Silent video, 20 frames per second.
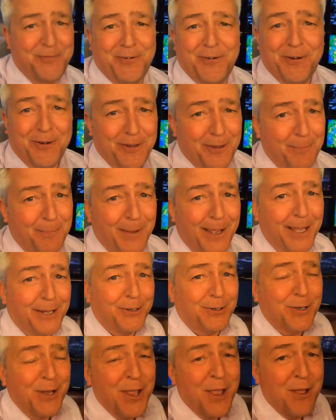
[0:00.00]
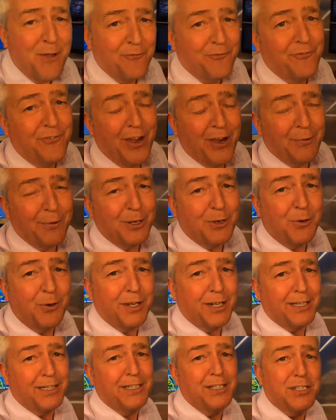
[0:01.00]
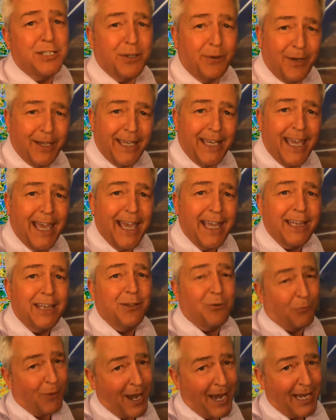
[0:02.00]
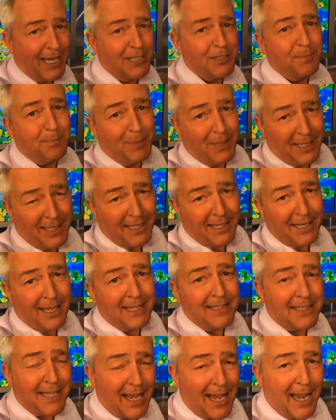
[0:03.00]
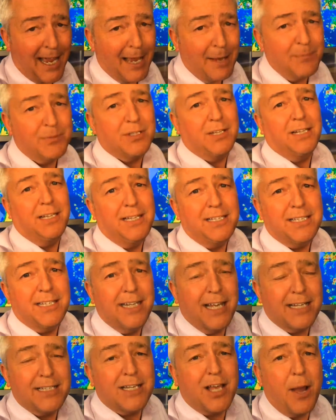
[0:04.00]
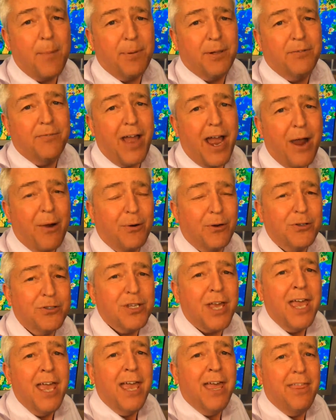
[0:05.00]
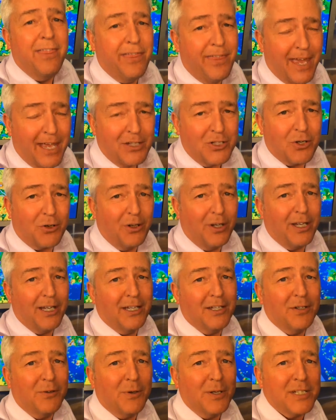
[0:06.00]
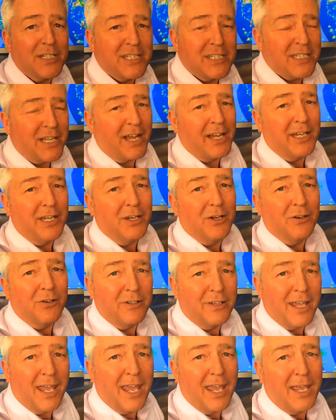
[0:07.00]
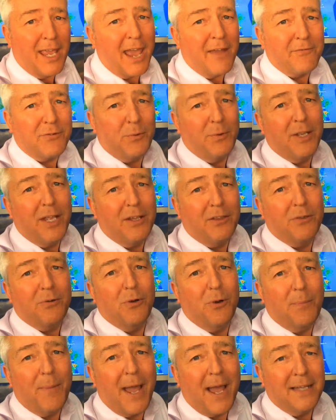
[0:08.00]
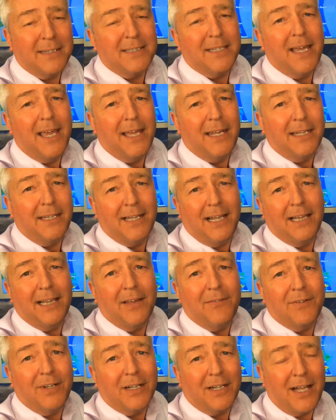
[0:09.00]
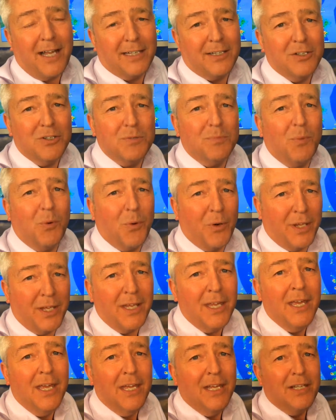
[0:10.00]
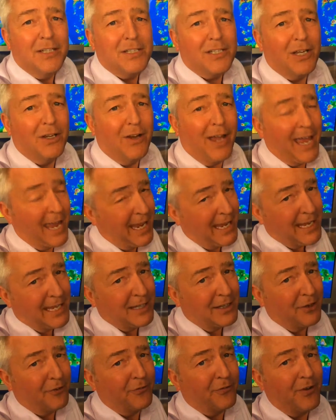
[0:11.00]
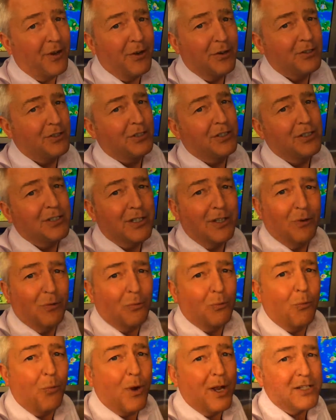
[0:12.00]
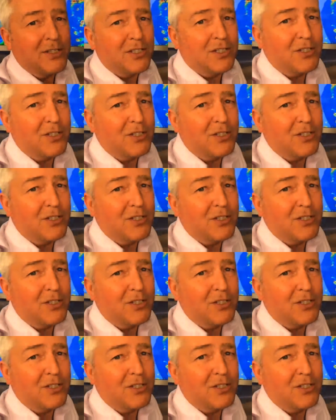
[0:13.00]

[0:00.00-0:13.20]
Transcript: for the better very quickly. So again, the rain's big at times, at least the next couple of hours, then turning into a sunnier day after we get through about 10, 11 o'clock this morning. So hang in there, folks. Just a wet